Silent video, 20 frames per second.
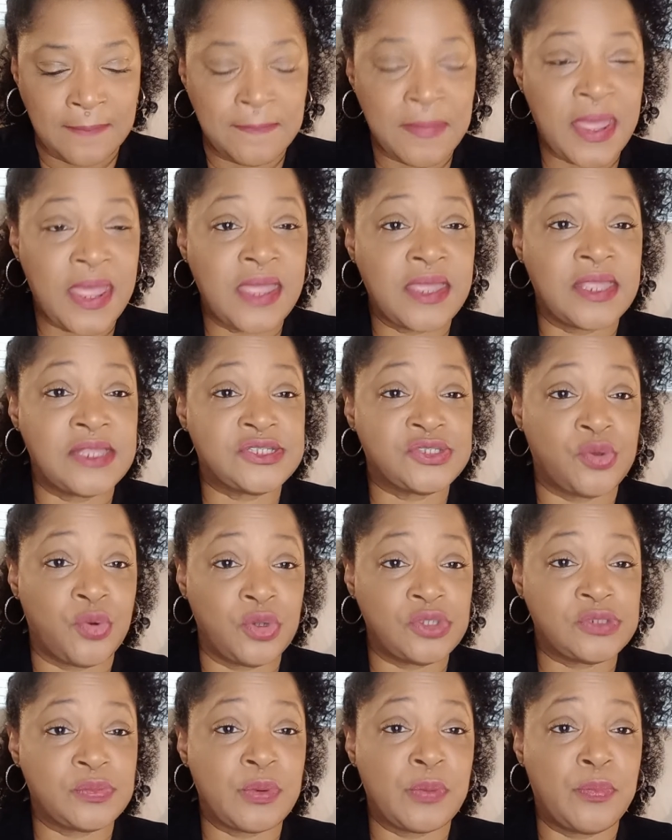Mike is
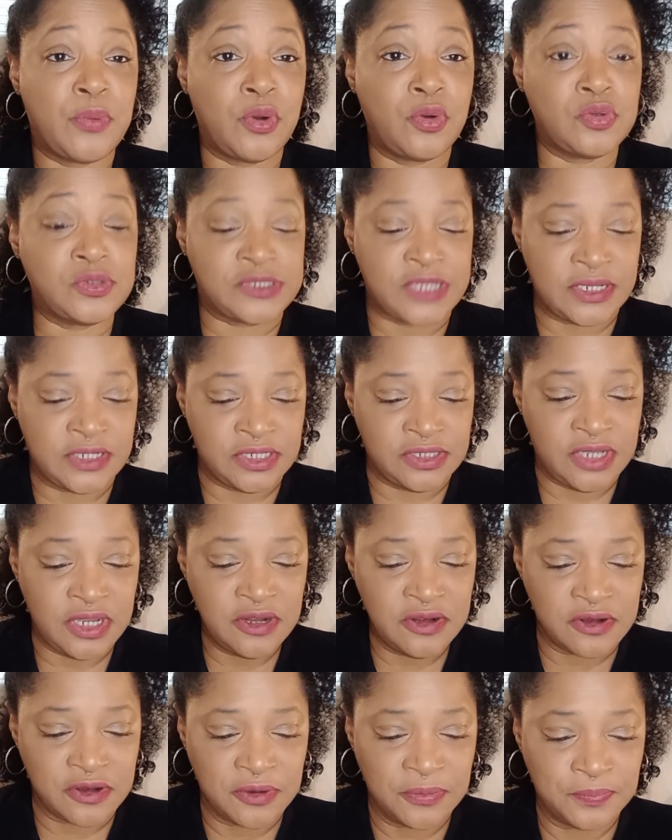going to propose at the
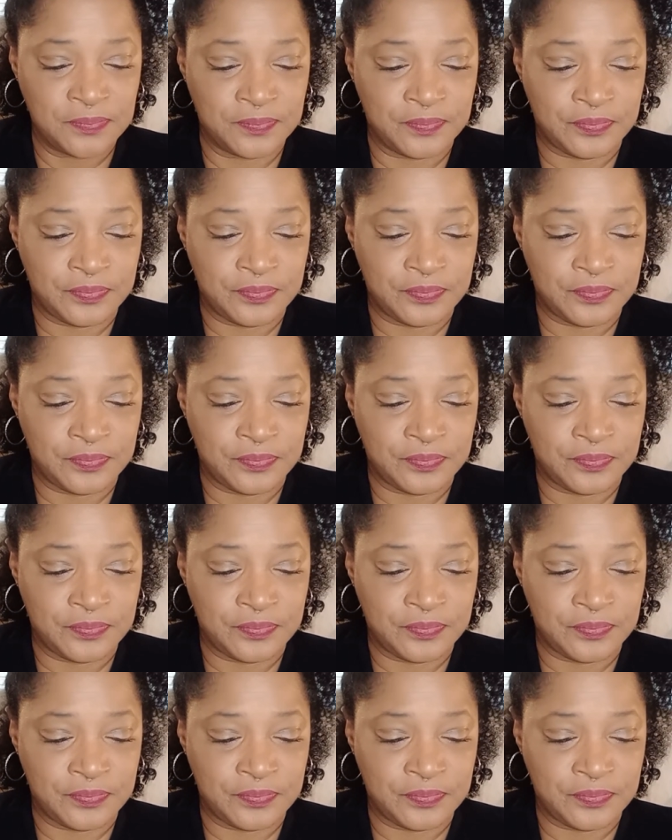dinner.